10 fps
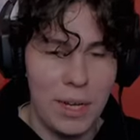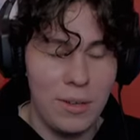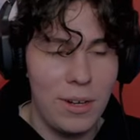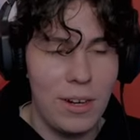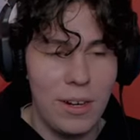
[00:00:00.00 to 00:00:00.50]

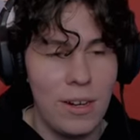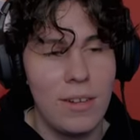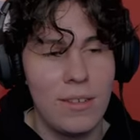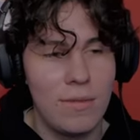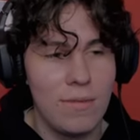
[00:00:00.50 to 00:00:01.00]

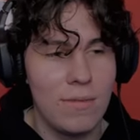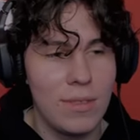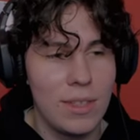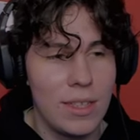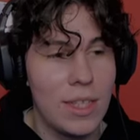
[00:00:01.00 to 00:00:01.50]
Powder.
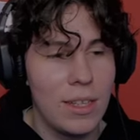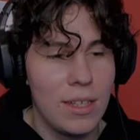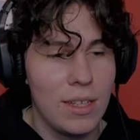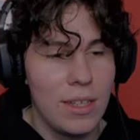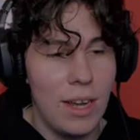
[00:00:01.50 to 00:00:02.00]

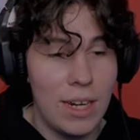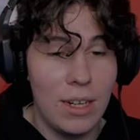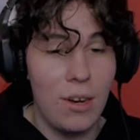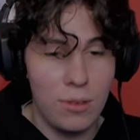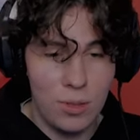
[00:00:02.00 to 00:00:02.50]

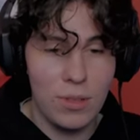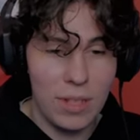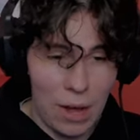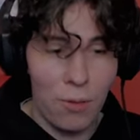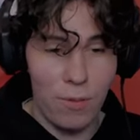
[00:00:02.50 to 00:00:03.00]
And also
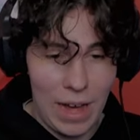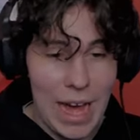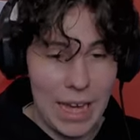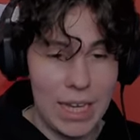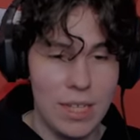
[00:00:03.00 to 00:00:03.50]
little
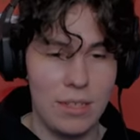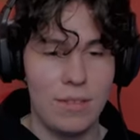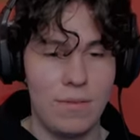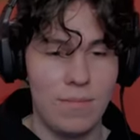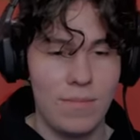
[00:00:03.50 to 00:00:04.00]
Vi.
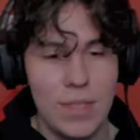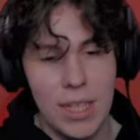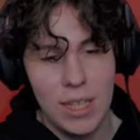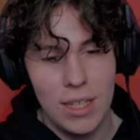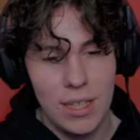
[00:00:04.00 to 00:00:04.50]

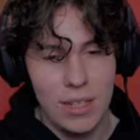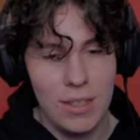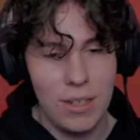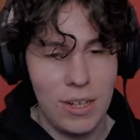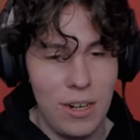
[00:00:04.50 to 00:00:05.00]

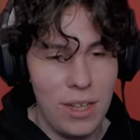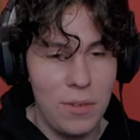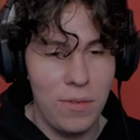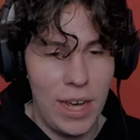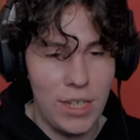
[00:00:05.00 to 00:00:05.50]
Look at her
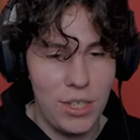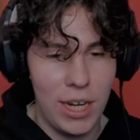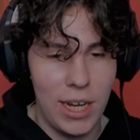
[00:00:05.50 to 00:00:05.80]
little vest